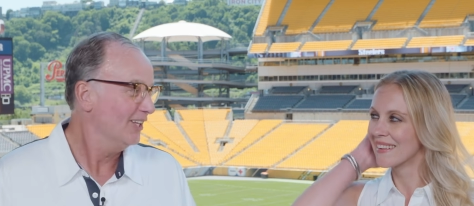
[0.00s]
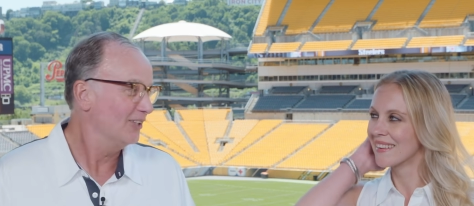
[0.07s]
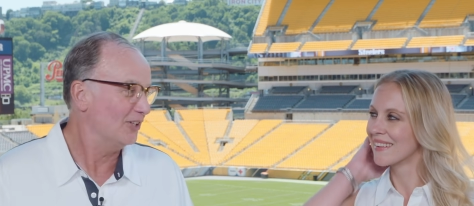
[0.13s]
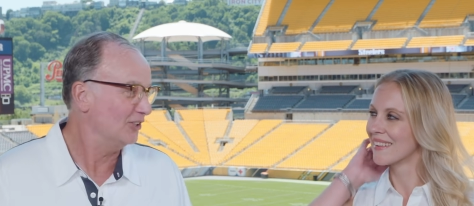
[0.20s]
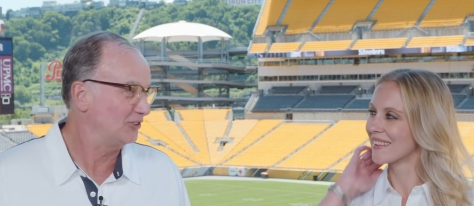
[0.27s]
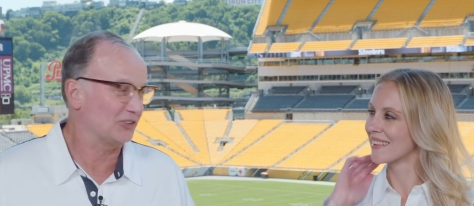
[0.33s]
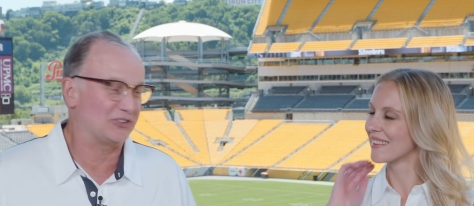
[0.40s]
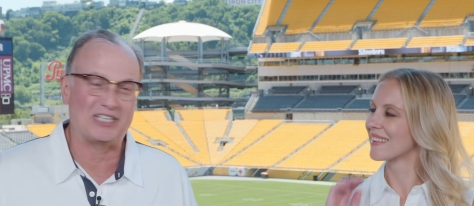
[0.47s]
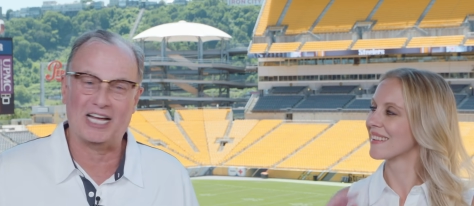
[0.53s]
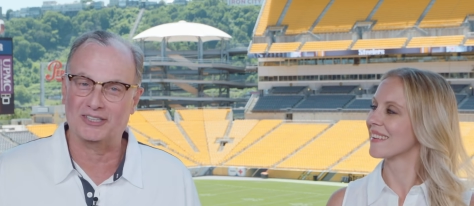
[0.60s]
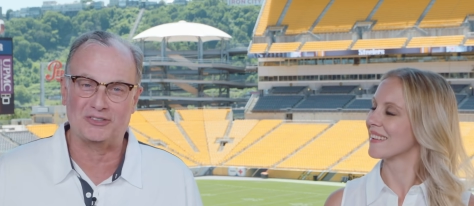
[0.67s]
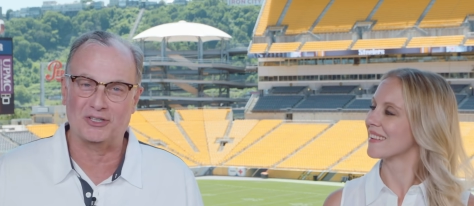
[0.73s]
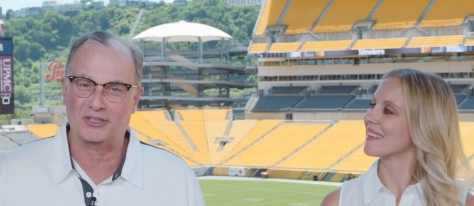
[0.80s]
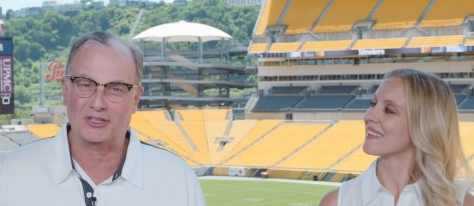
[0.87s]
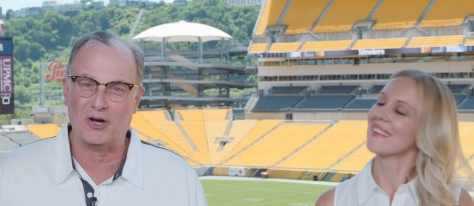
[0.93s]
Speaker 1: They're just out
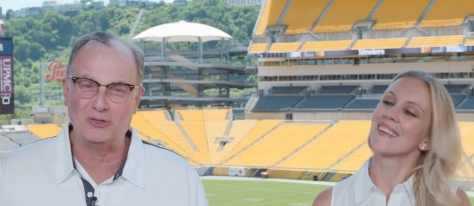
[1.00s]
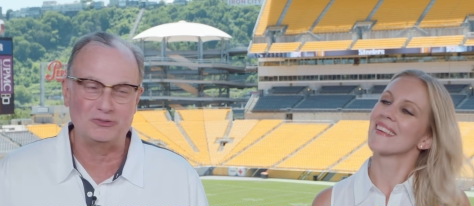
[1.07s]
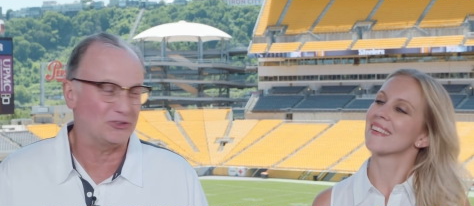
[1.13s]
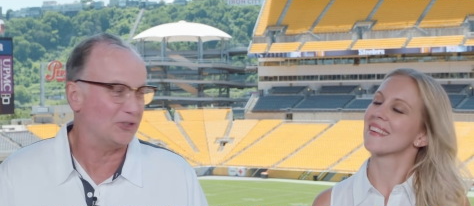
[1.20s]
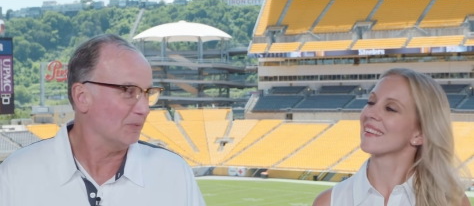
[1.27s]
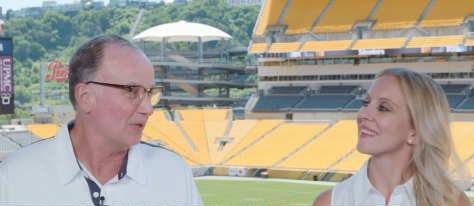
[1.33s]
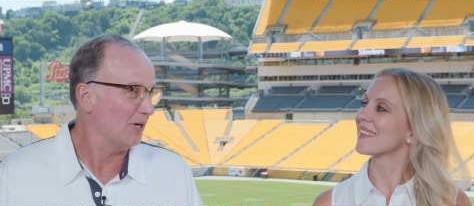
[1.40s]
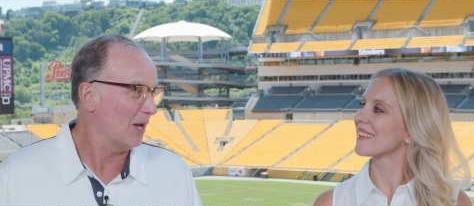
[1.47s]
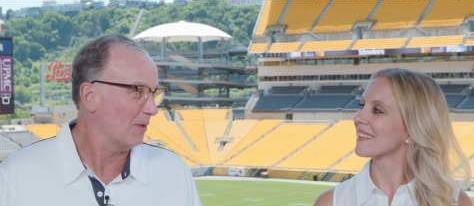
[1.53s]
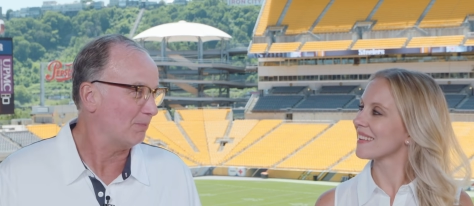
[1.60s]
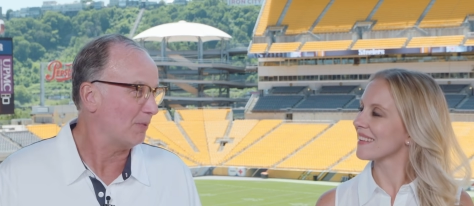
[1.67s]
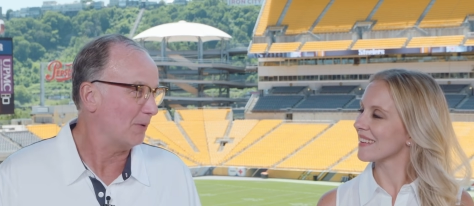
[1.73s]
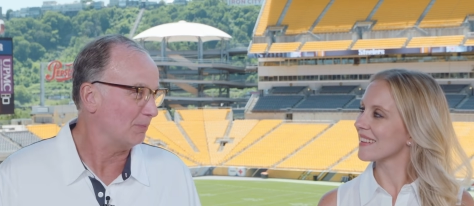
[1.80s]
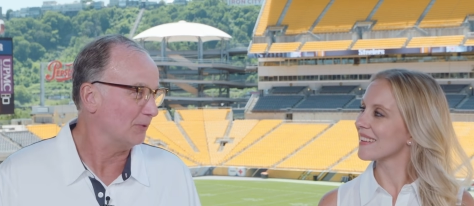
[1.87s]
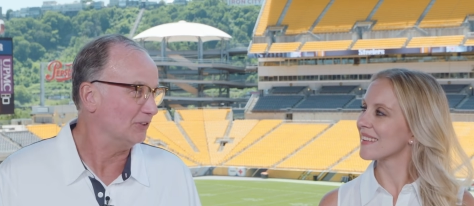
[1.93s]
there coaching him. They're not
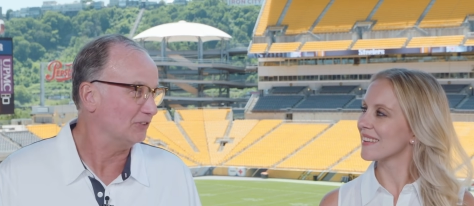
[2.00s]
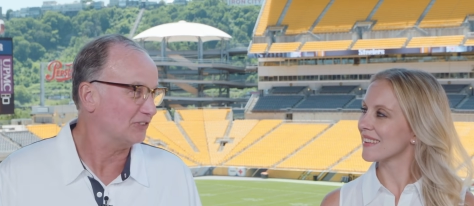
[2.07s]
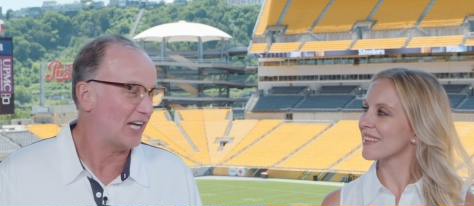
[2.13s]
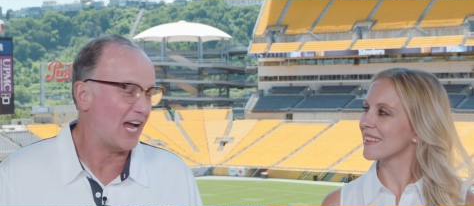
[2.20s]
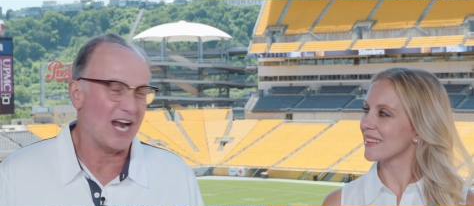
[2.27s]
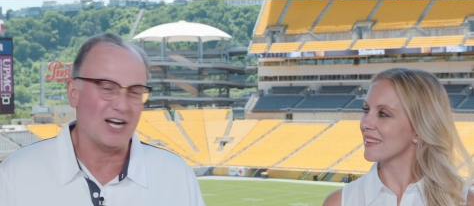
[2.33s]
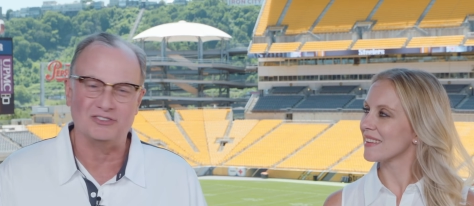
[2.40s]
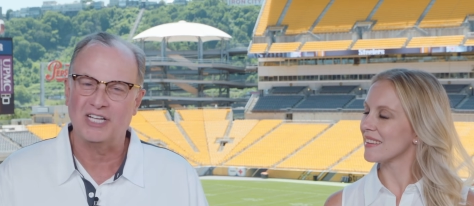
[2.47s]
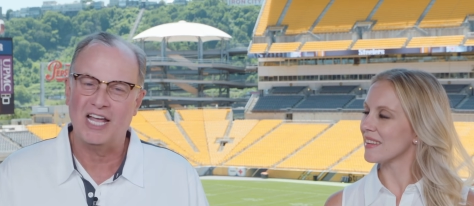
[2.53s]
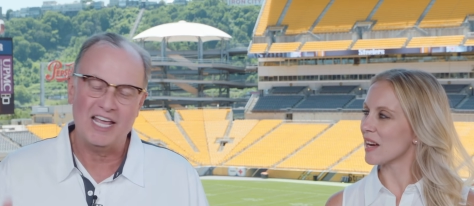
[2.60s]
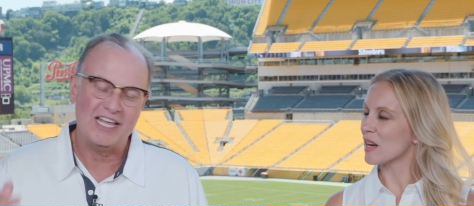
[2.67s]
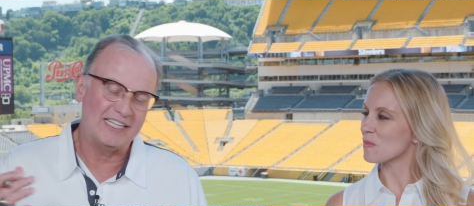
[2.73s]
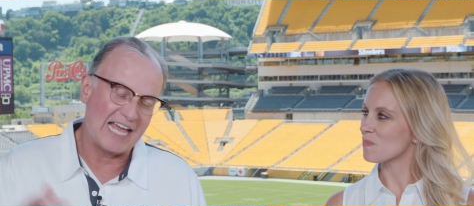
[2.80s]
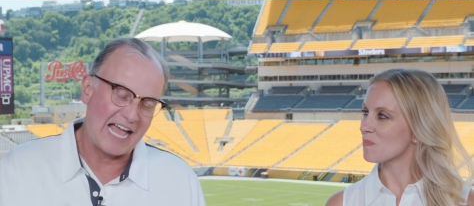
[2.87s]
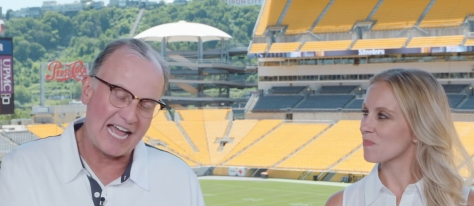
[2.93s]
pumping his tires.
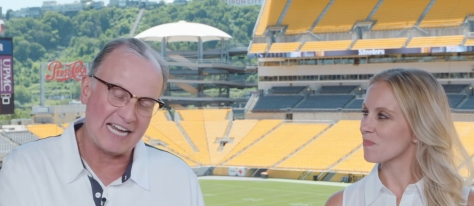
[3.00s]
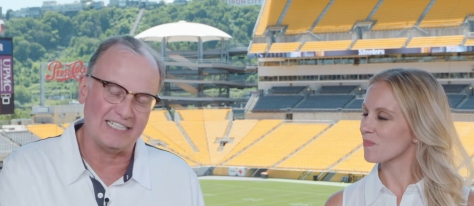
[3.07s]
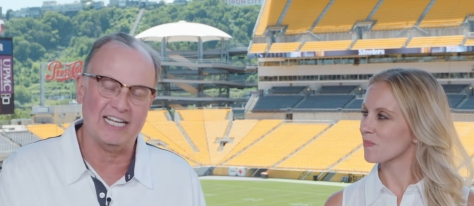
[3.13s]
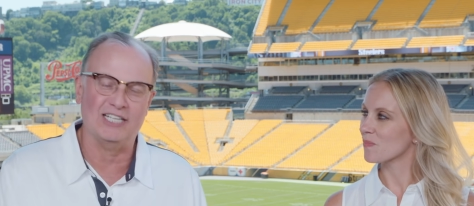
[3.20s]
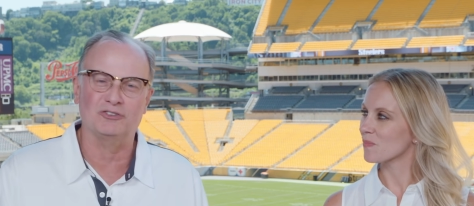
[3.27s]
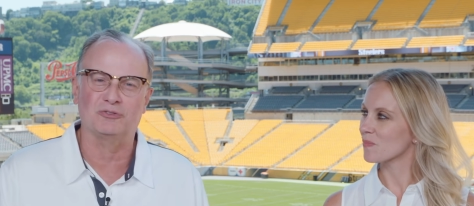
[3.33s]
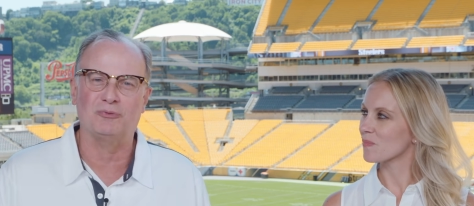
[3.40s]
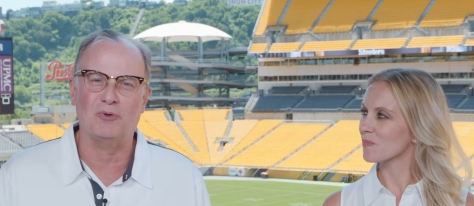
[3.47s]
Yeah. That has